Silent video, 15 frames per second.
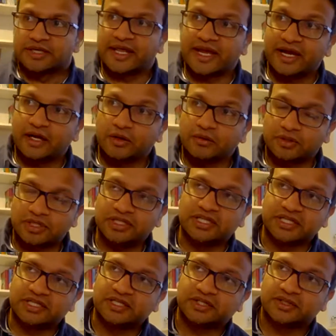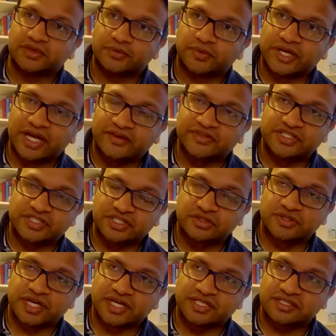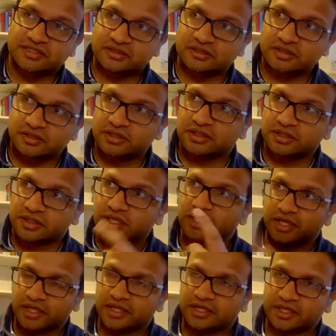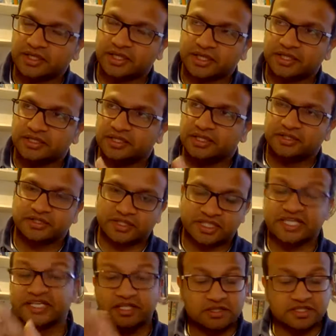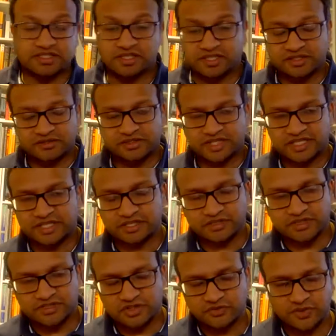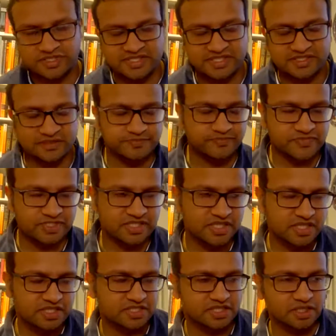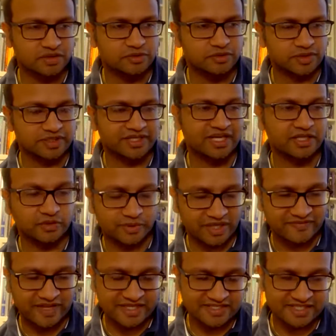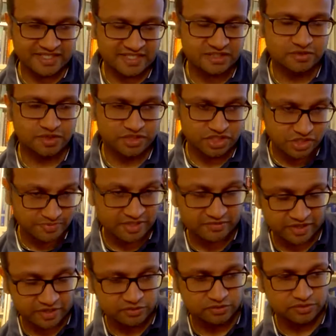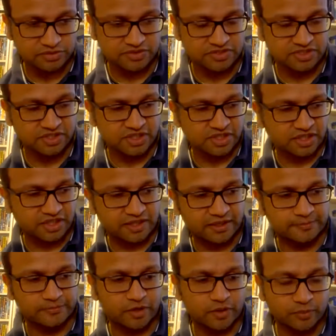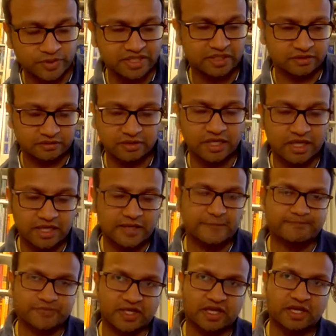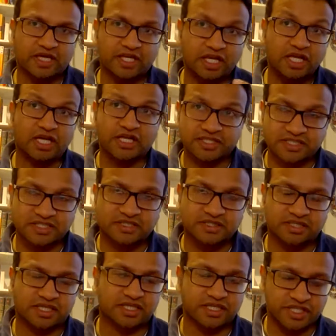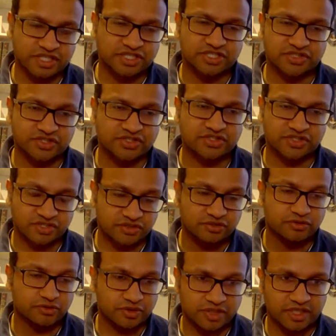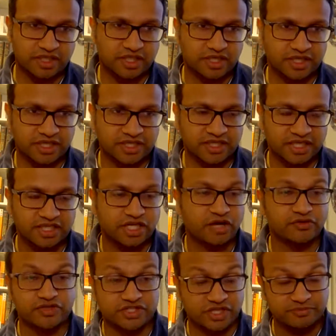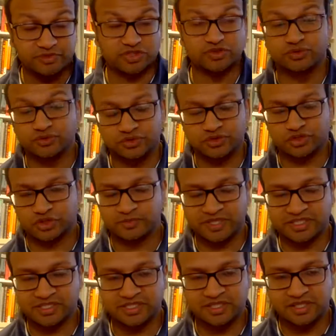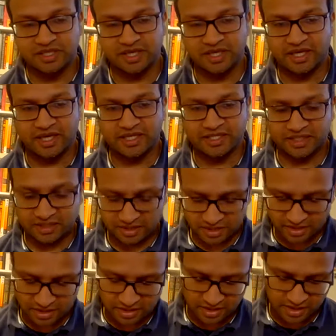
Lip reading: now we're having to do that at the clinical side, on the clinical software systems. So now that we have access to our GP records, and we can alert the clinicians to encourage them to document any